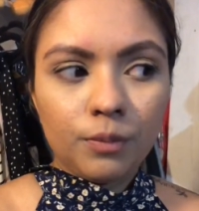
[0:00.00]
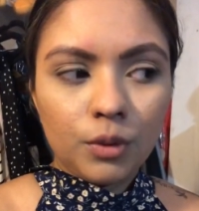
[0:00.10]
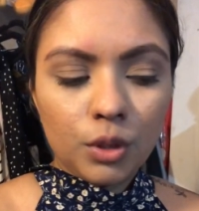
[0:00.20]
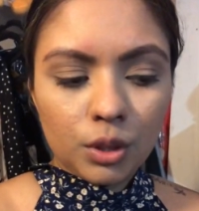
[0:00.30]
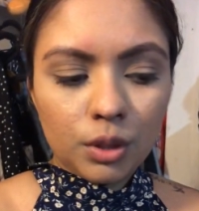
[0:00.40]

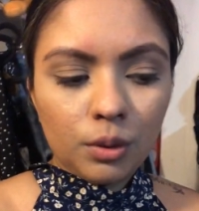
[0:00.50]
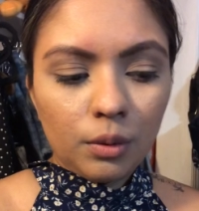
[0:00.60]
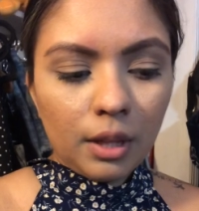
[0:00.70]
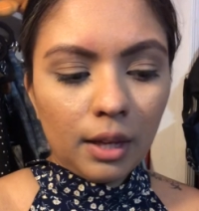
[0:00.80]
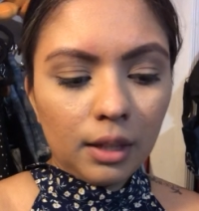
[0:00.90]
just so
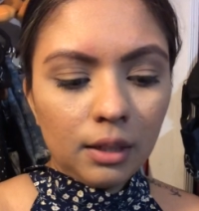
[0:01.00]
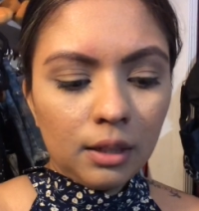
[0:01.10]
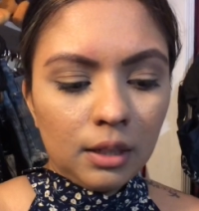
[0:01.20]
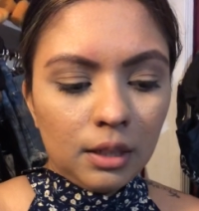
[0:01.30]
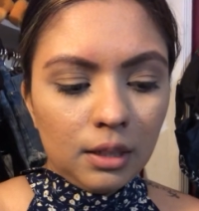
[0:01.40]
that
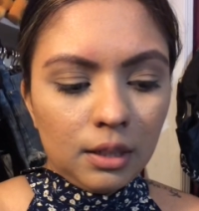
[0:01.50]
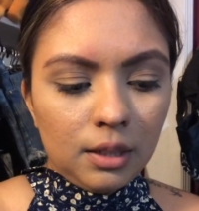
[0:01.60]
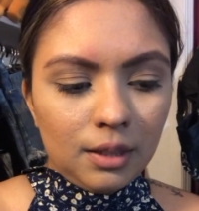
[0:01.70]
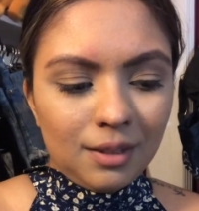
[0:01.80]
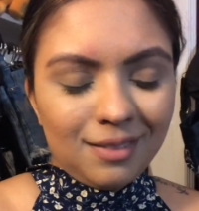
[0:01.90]

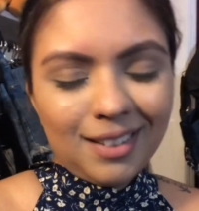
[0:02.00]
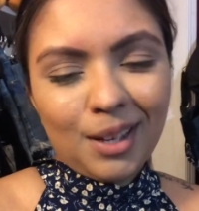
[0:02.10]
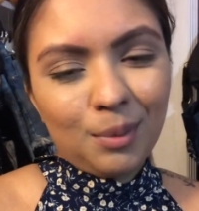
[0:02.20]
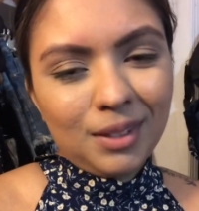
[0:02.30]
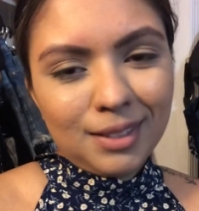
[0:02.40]

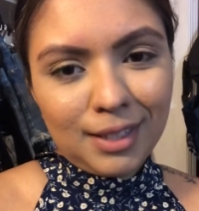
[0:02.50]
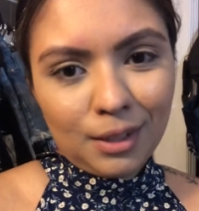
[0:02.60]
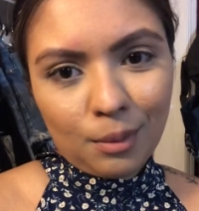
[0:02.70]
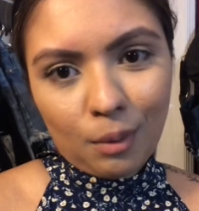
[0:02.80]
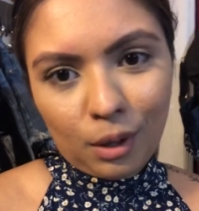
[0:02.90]
I wouldn't
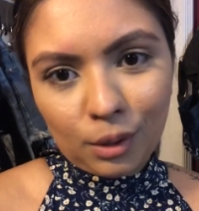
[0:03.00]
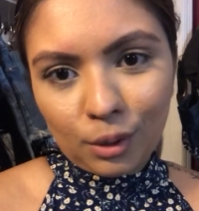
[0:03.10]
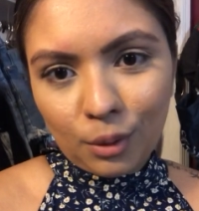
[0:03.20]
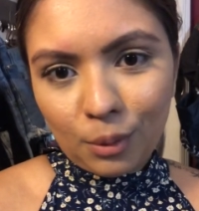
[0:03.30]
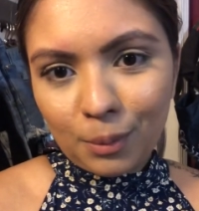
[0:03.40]
take a walker
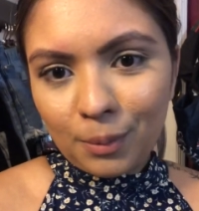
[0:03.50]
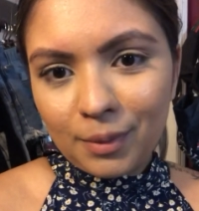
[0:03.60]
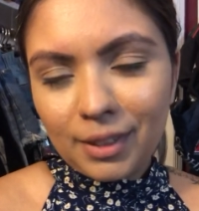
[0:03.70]
home.